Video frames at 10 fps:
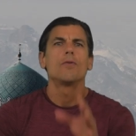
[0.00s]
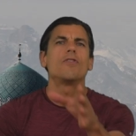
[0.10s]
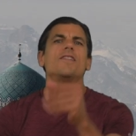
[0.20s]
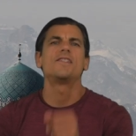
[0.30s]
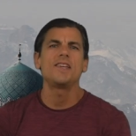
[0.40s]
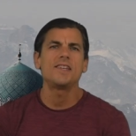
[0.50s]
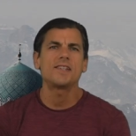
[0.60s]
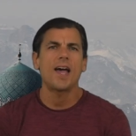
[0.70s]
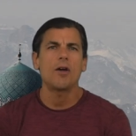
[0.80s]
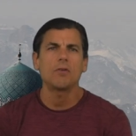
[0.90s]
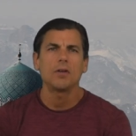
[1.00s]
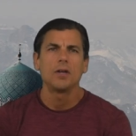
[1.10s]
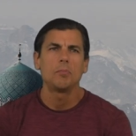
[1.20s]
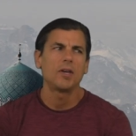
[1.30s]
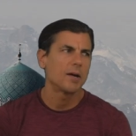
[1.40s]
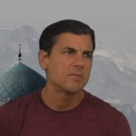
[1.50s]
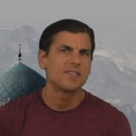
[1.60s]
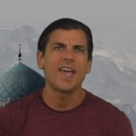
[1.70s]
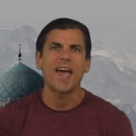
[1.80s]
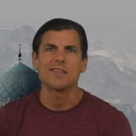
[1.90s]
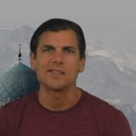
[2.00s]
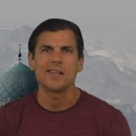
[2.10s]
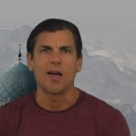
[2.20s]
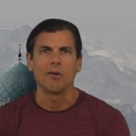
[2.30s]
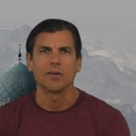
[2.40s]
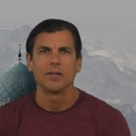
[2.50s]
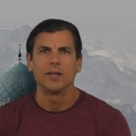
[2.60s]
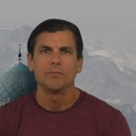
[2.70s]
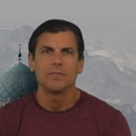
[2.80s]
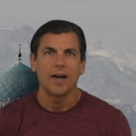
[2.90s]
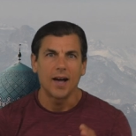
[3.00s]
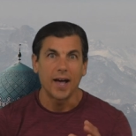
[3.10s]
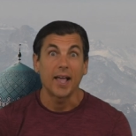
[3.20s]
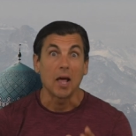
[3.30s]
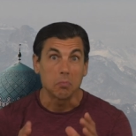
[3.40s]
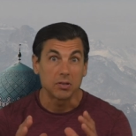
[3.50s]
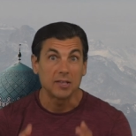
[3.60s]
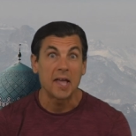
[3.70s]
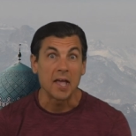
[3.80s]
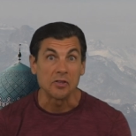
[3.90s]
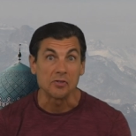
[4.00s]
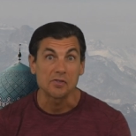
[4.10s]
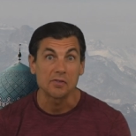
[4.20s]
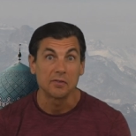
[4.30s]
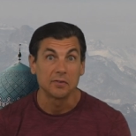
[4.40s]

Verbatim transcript: The Z sound becomes the S sound. I got plans.